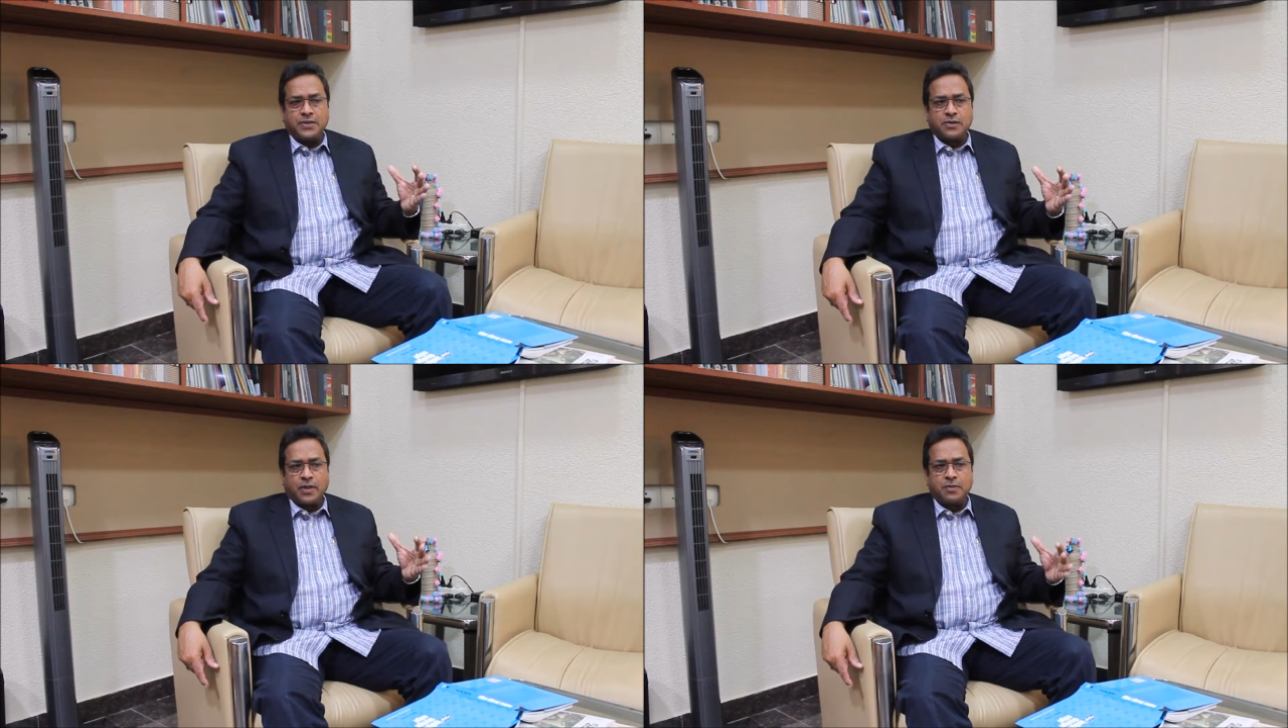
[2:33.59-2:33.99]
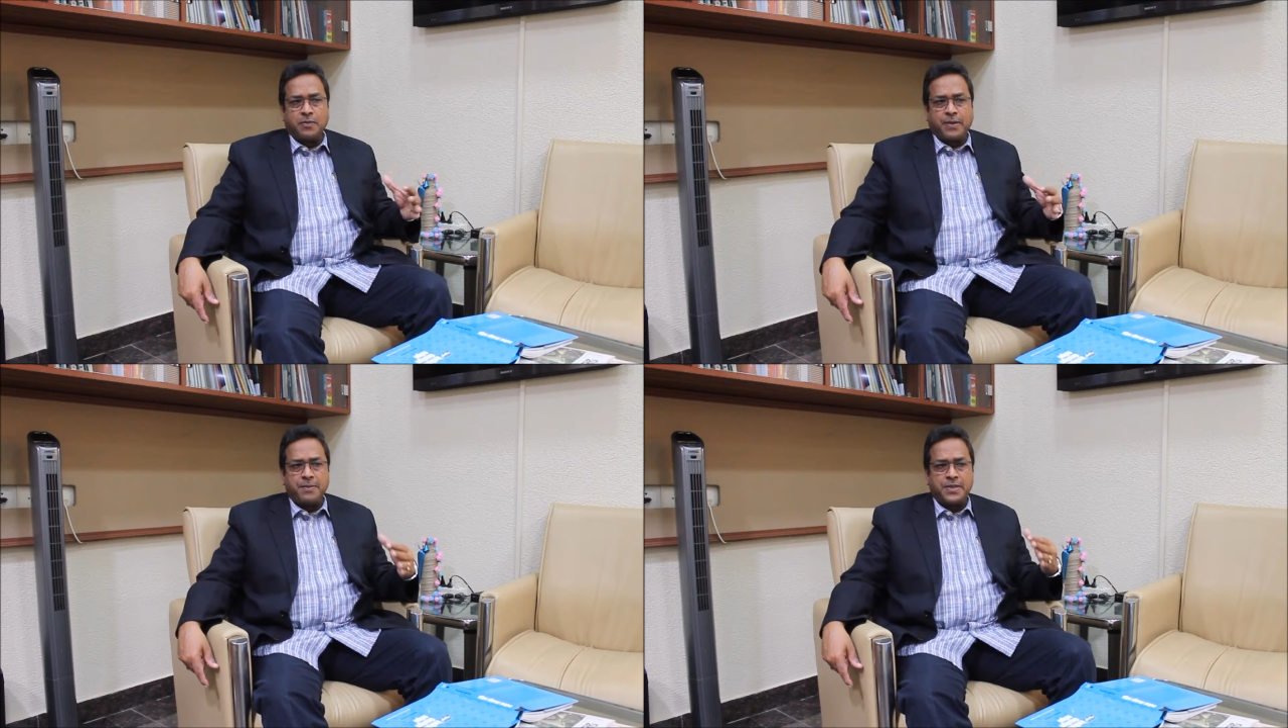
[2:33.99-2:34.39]
which the Honorable
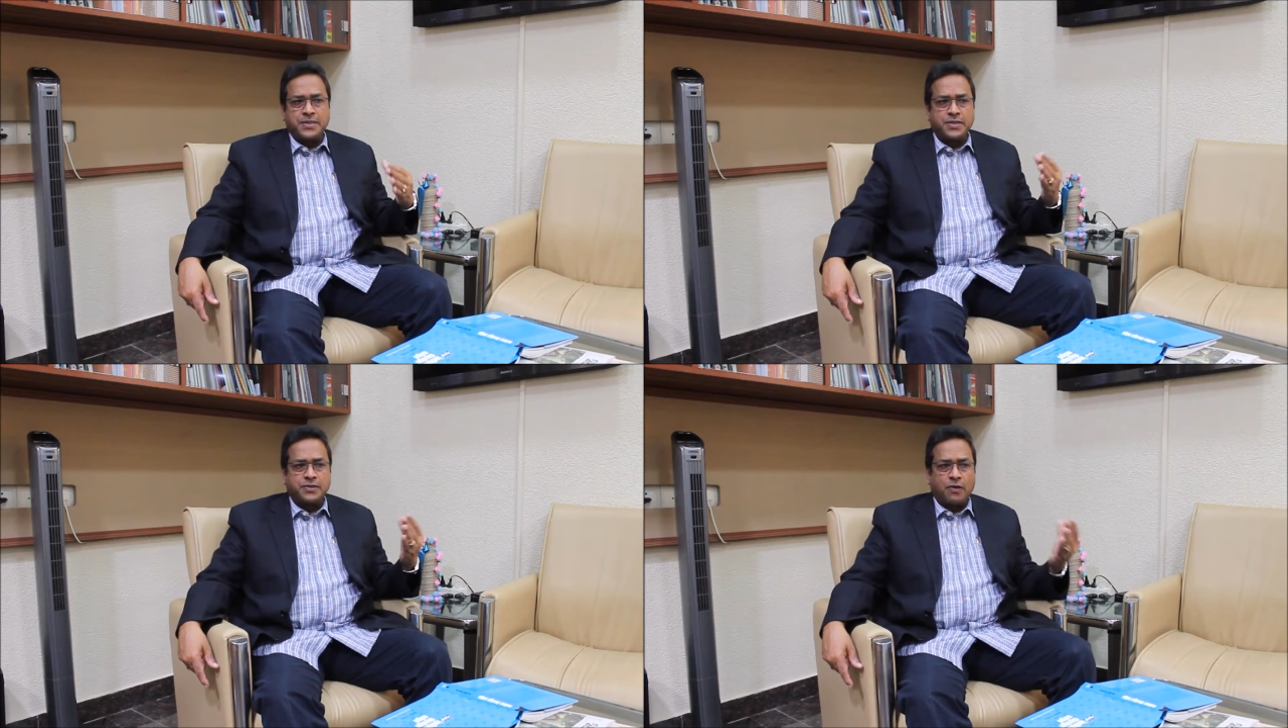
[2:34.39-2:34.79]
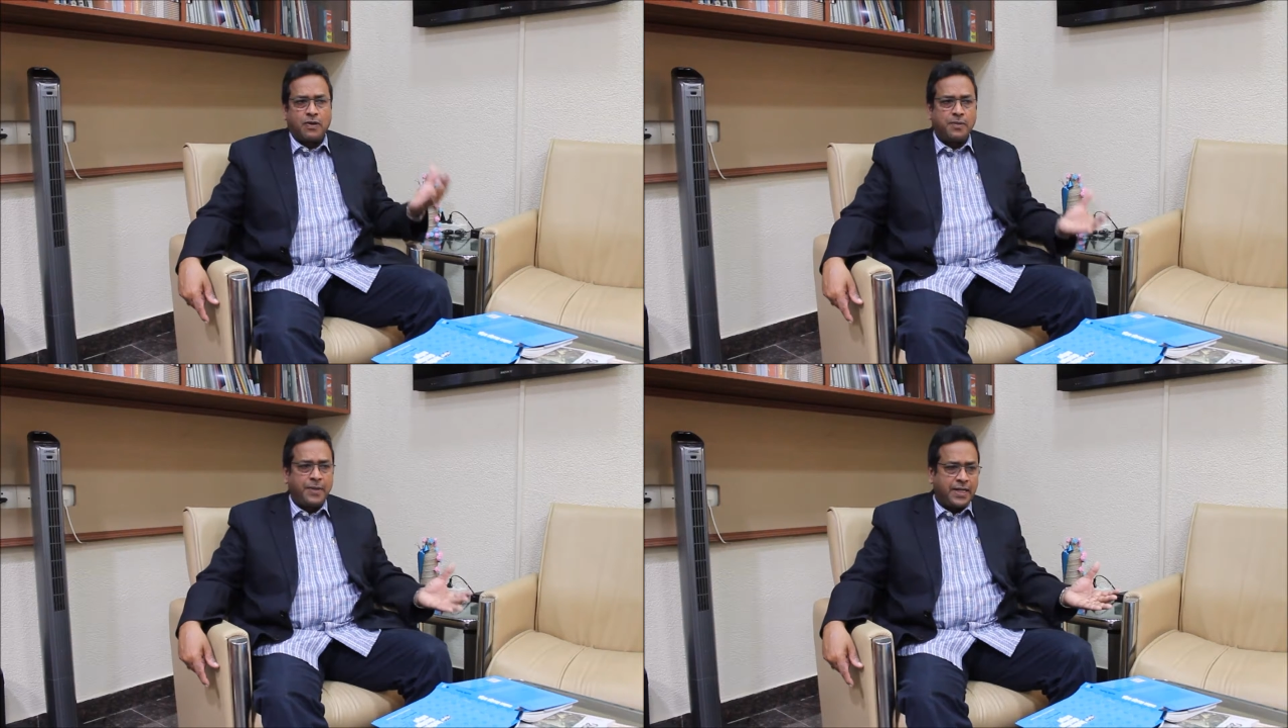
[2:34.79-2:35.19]
Prime Minister has
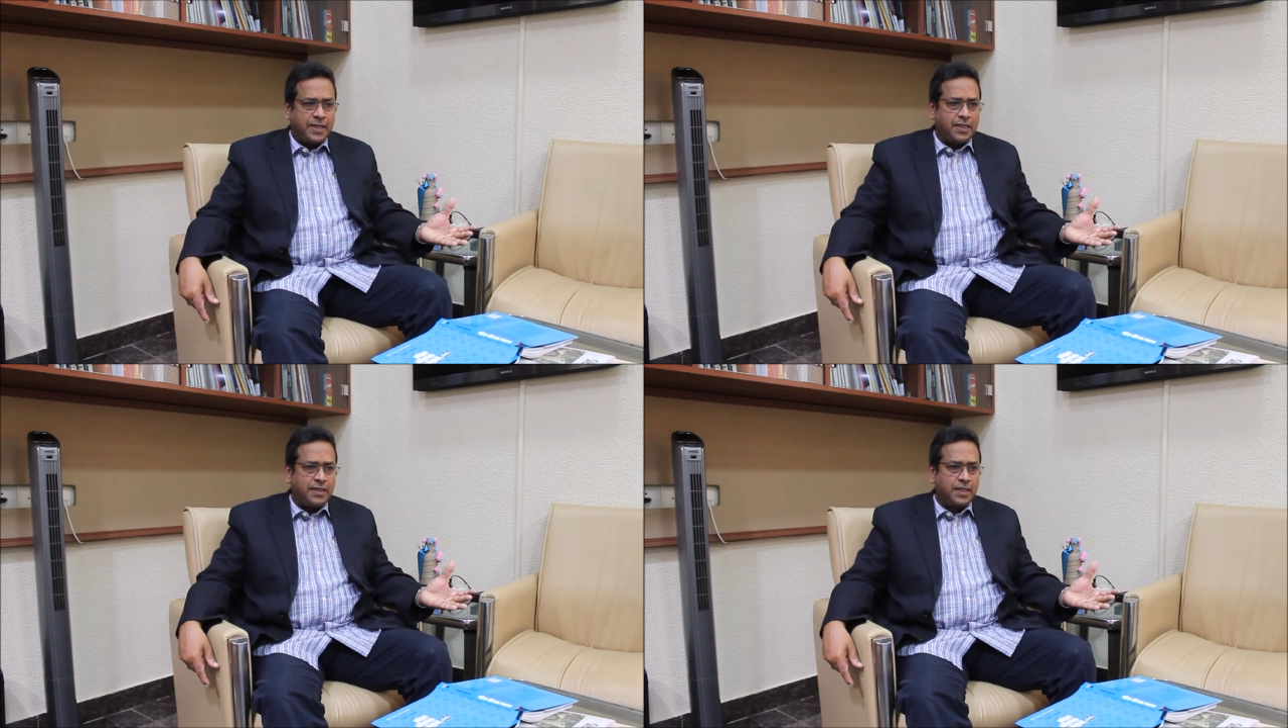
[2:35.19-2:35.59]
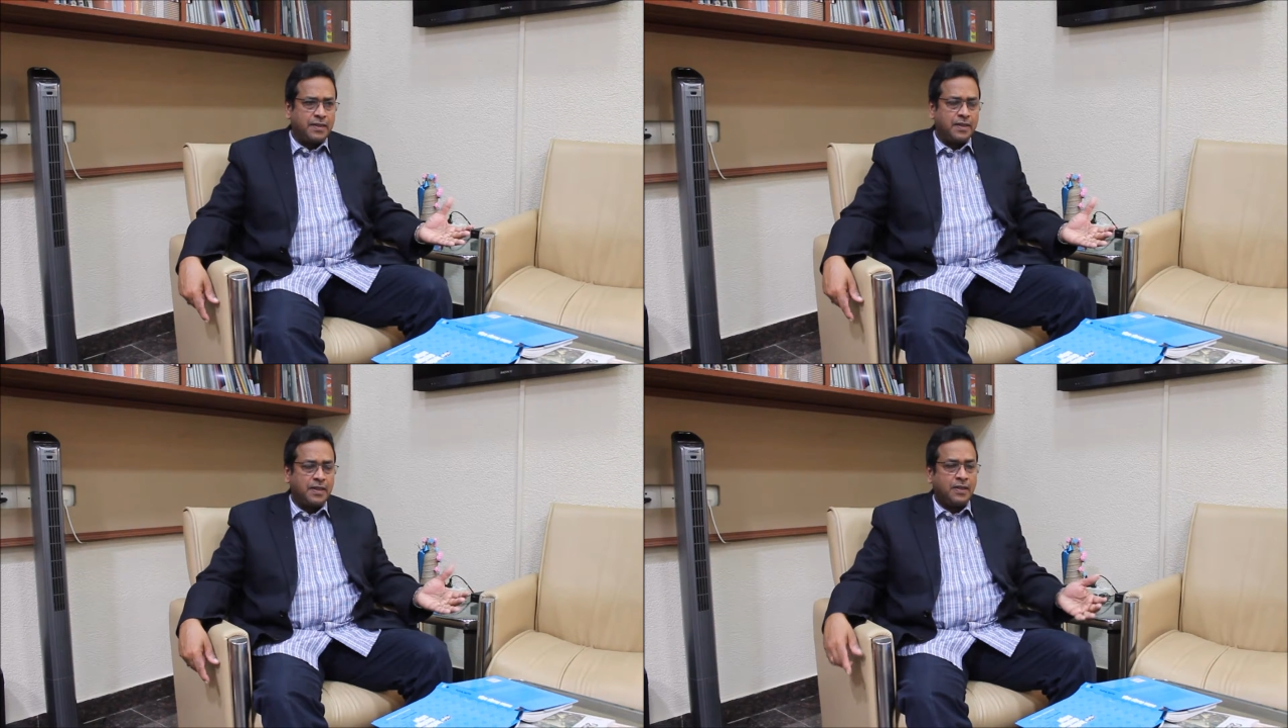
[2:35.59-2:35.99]
called Make in India,